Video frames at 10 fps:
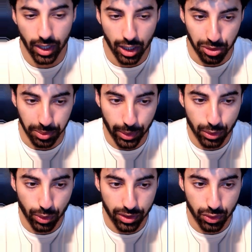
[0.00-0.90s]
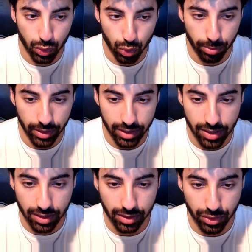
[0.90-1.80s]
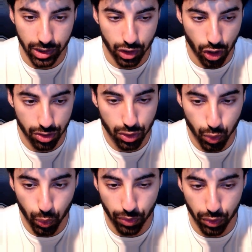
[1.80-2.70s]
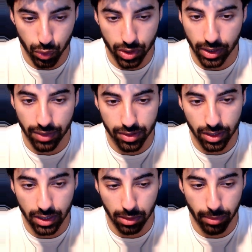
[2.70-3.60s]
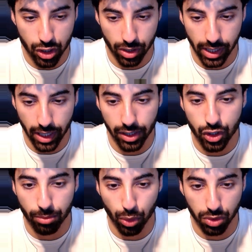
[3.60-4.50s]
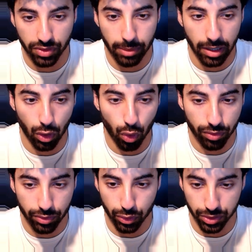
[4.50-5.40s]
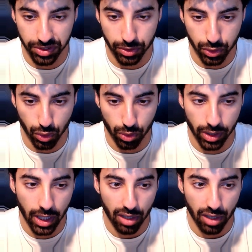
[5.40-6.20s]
so I'm going to assume, since there is just 2 reviews that I've seen that mention age and both of them are over 40 years old,